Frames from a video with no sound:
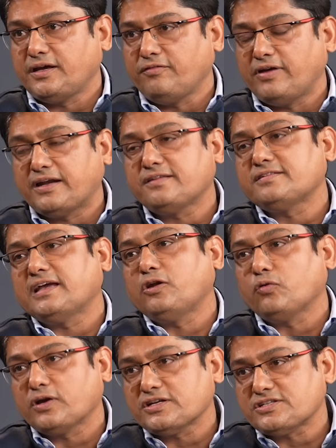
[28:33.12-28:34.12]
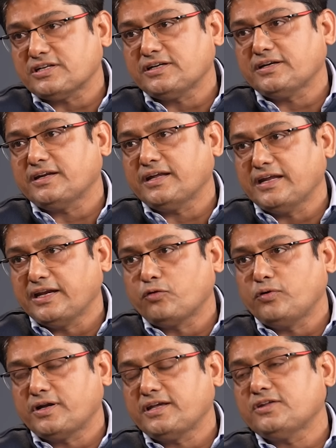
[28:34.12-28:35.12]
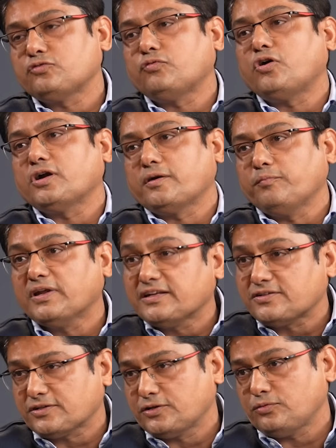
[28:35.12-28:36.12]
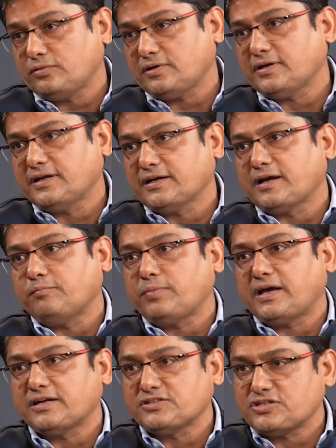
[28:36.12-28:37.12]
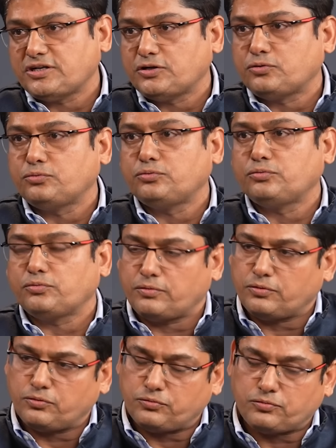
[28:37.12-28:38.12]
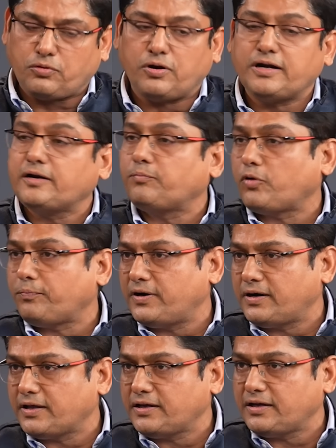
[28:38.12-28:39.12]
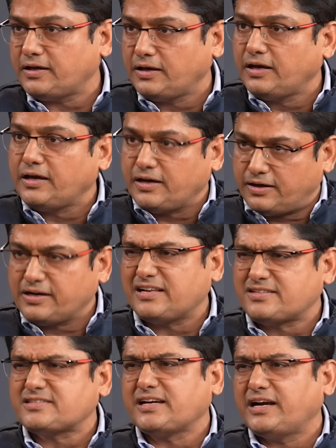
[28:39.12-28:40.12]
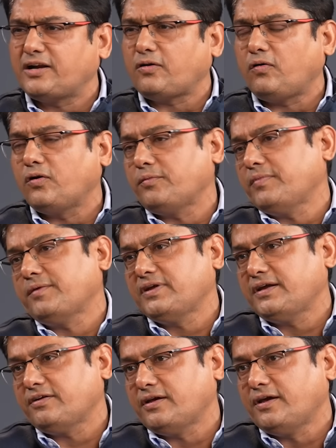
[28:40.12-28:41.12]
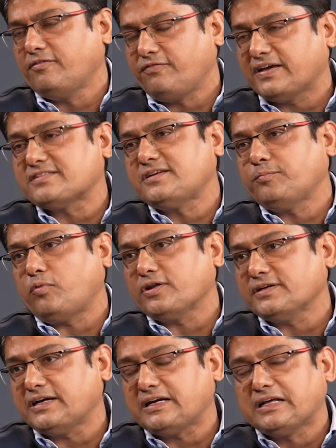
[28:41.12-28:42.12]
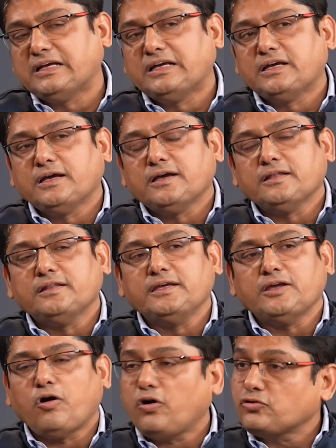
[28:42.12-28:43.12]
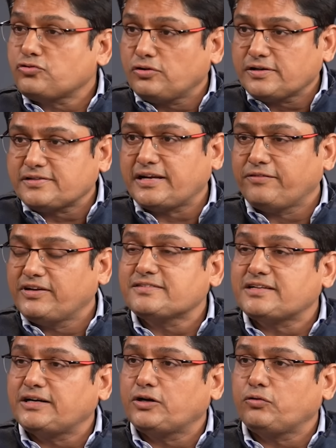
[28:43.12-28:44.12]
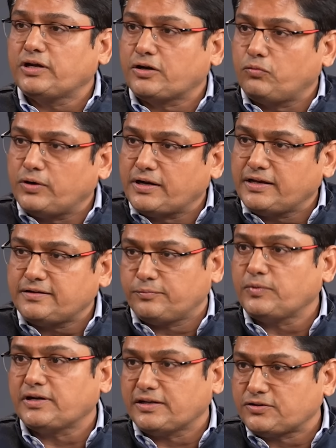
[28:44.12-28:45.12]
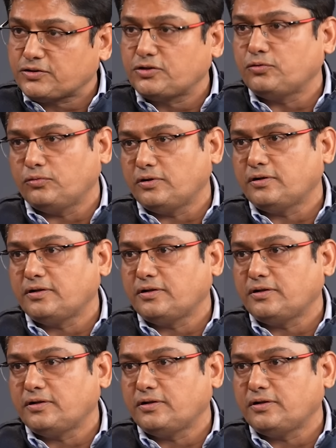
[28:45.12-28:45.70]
Whereas the allocation in equity is what? Minuscule in comparison to, you call it property, real estate, or maybe fixed deposit. The household savings into equity is minuscule.